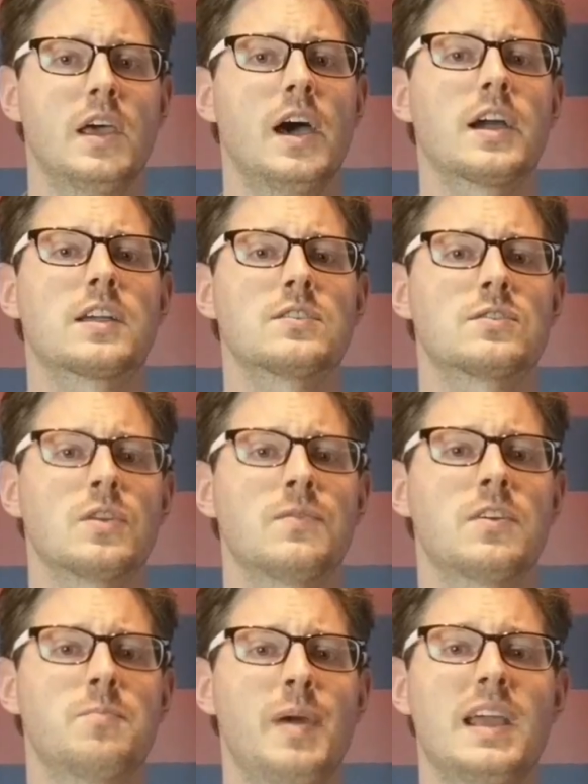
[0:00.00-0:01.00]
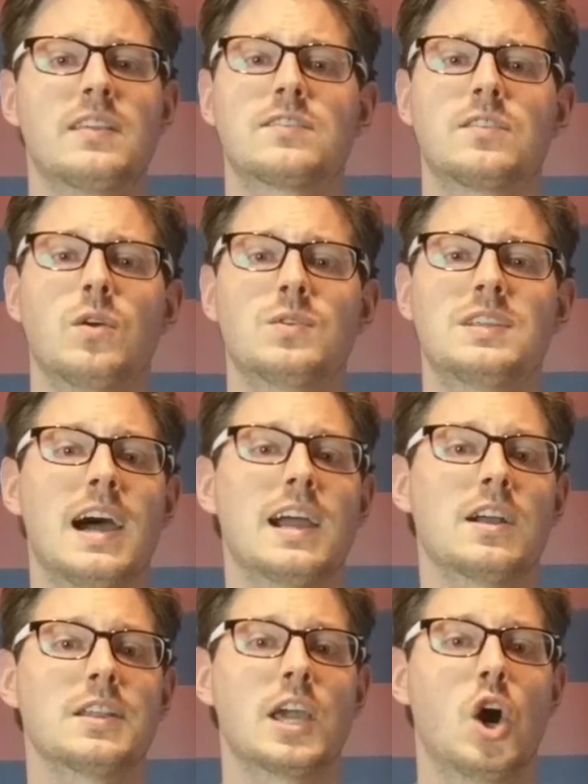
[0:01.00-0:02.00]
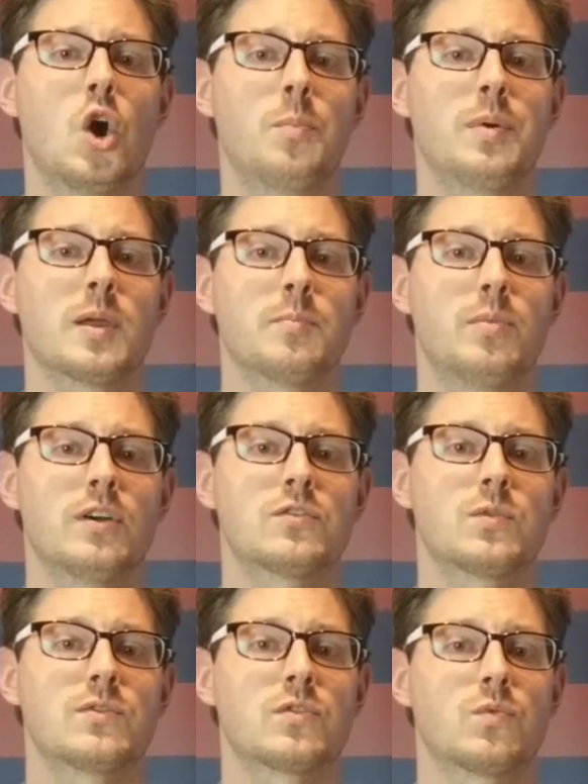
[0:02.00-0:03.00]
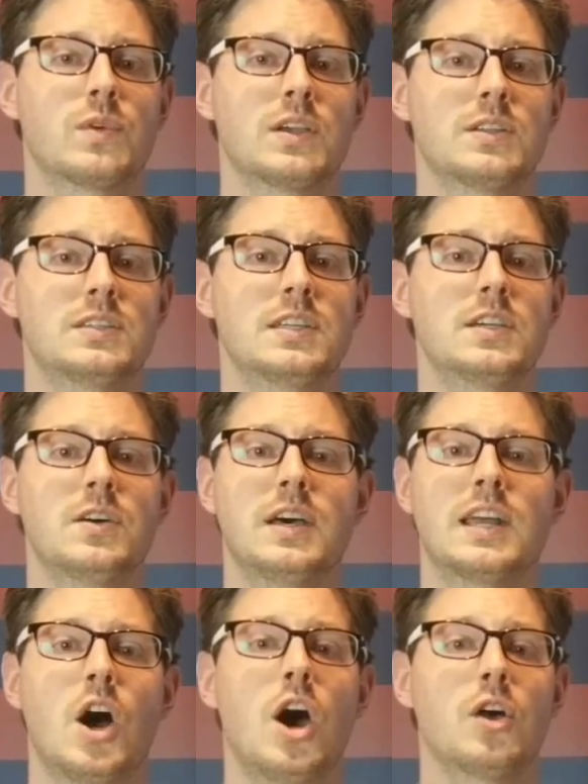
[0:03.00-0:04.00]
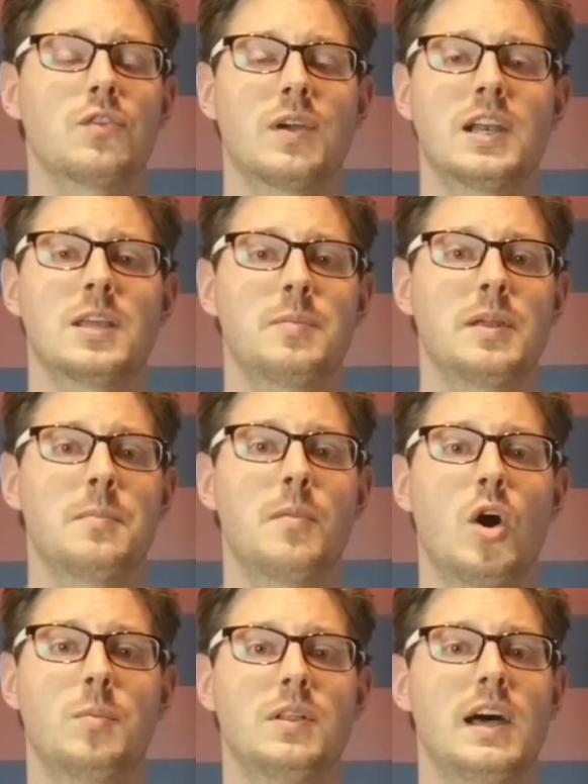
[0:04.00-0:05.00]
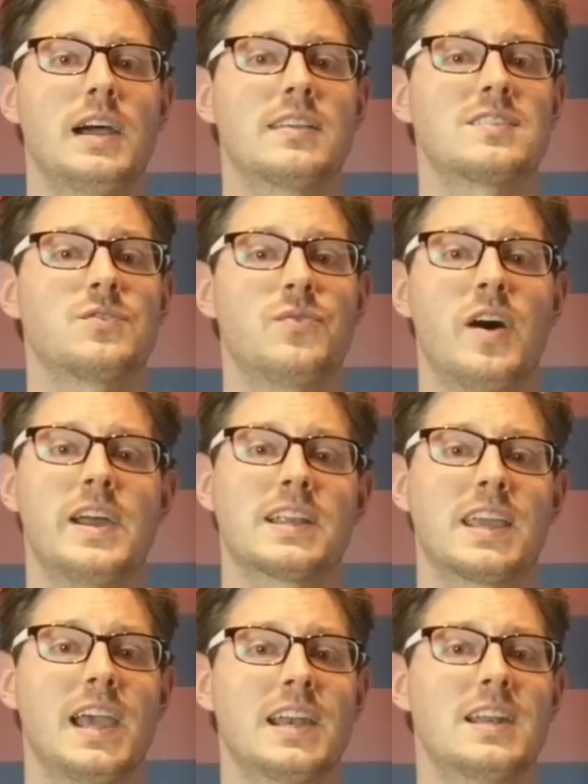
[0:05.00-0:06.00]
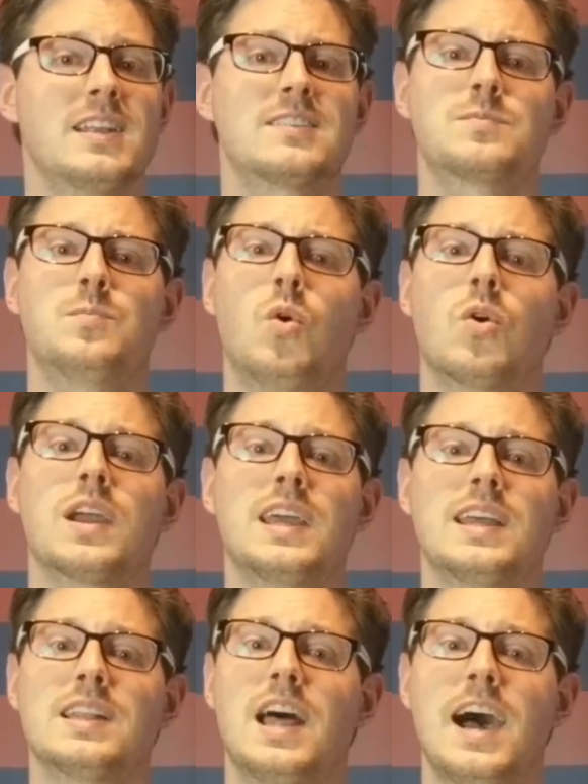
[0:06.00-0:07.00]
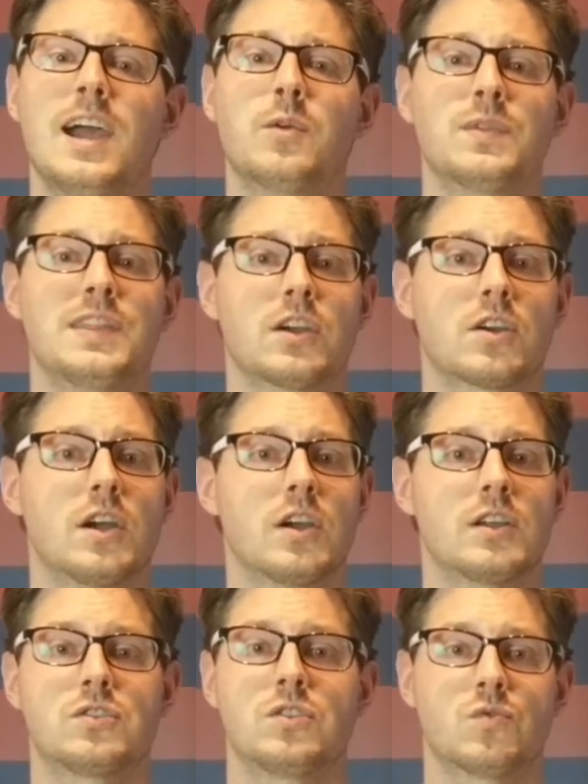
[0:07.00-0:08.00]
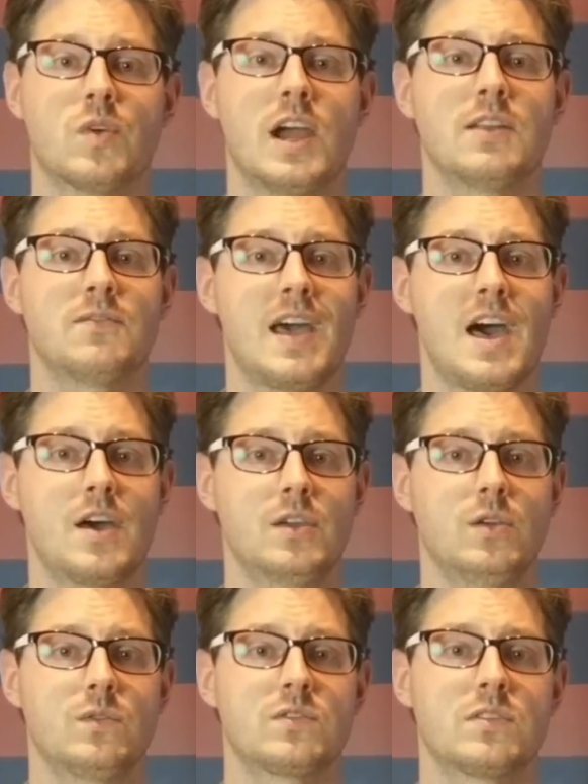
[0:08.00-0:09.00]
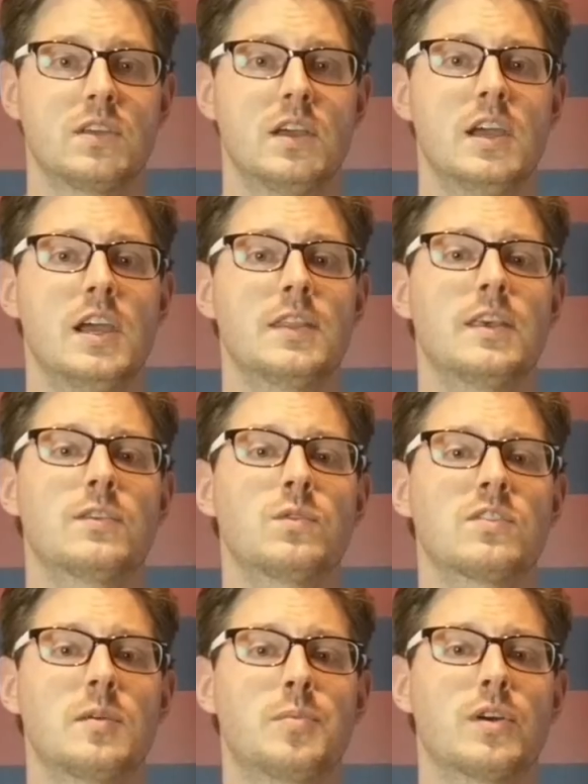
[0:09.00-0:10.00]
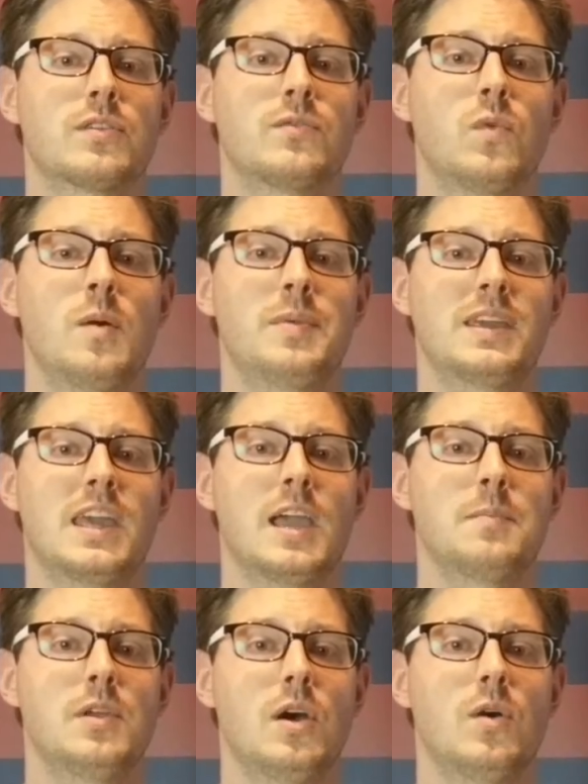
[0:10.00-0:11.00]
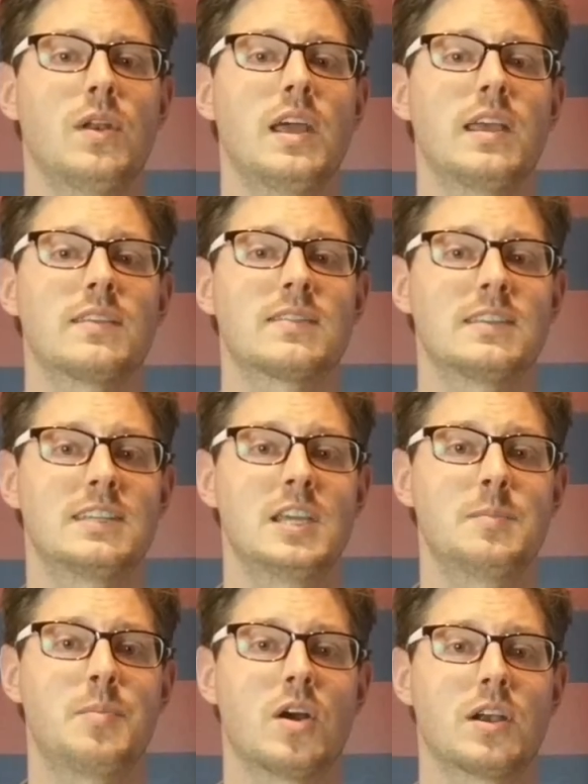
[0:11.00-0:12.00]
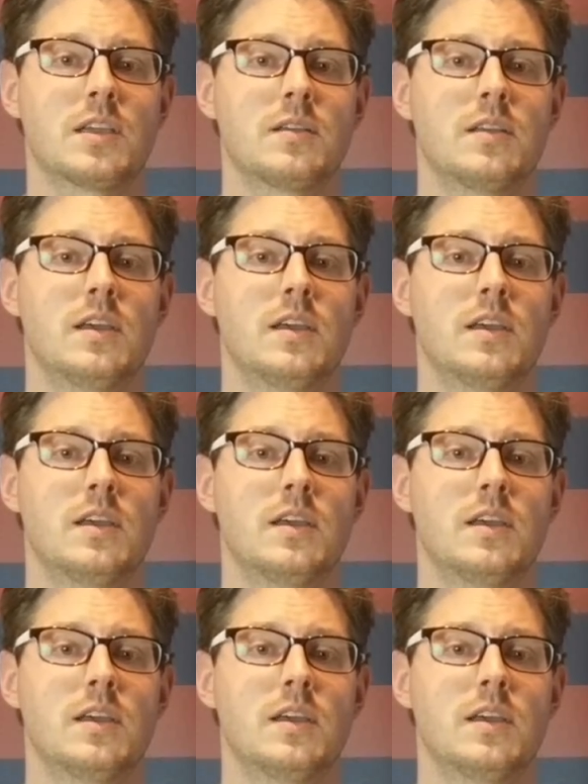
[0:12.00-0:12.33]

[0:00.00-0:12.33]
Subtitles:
A conservative base so direly hoping Bush was the real deal had already been mobilized to find candidates more in line with their Christian right values. This was the birth of what became known as the Tea Party.